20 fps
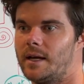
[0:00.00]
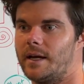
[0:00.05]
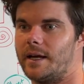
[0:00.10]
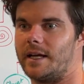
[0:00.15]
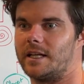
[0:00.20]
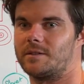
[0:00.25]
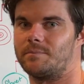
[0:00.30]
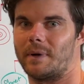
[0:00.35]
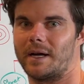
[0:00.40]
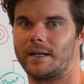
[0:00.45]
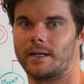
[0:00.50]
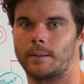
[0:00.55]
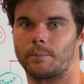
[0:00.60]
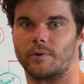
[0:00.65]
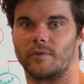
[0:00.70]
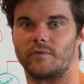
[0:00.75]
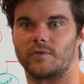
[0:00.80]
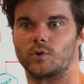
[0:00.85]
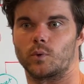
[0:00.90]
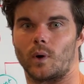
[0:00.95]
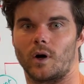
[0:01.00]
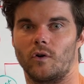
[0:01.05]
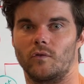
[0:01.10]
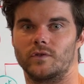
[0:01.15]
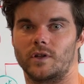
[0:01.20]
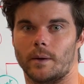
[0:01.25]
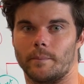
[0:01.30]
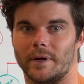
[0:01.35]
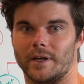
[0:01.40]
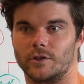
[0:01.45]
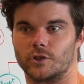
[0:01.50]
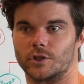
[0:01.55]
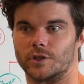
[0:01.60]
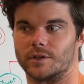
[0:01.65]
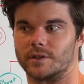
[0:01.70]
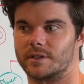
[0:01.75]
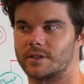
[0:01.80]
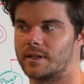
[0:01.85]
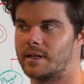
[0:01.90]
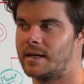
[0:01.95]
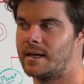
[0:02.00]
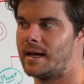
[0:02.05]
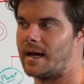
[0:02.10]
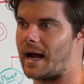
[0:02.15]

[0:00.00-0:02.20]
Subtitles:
is made up of 12 dimensions.